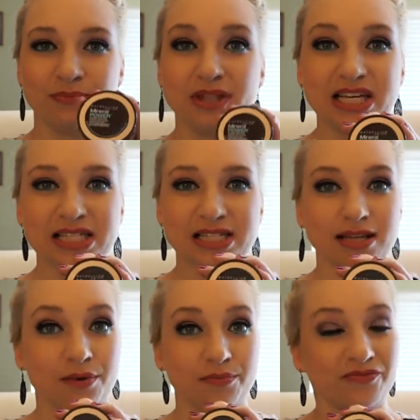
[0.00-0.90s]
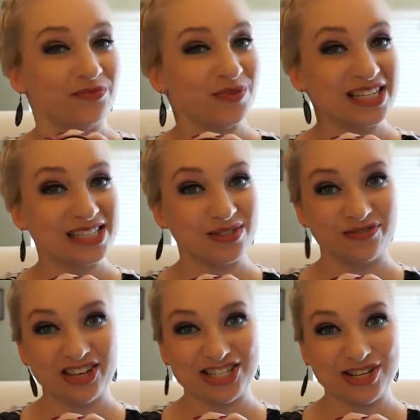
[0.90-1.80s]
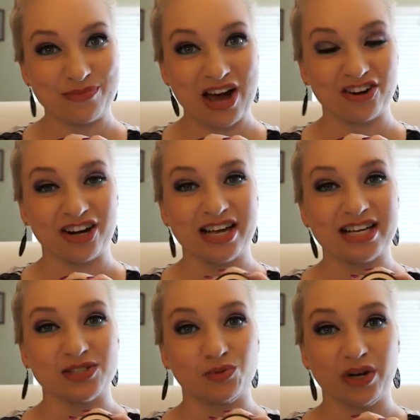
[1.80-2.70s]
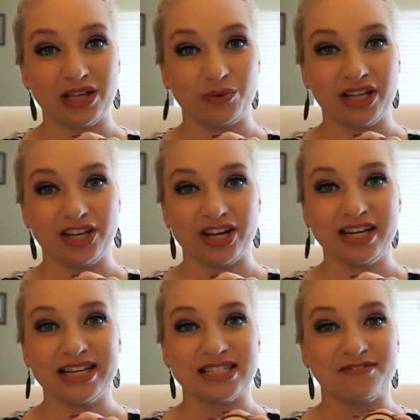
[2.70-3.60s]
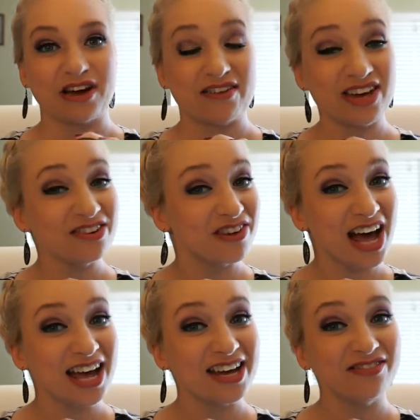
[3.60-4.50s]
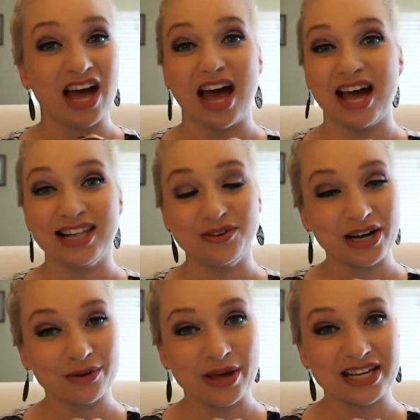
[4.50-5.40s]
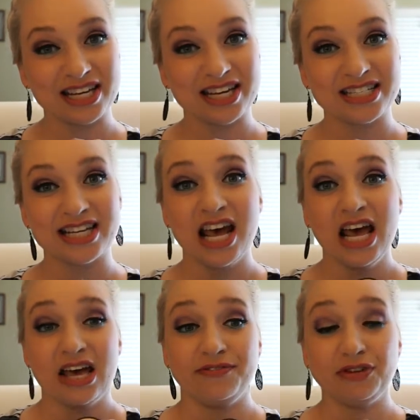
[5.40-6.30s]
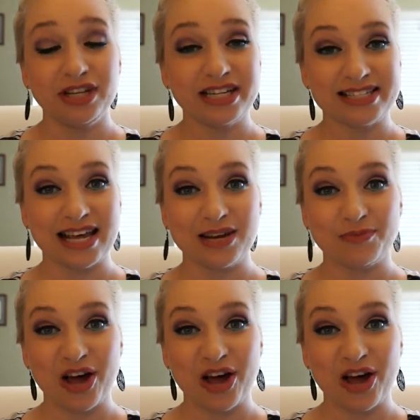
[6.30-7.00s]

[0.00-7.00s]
But this finishing powder is really, really good. It's a 5 out of 5. I highly recommend it. If you need a setting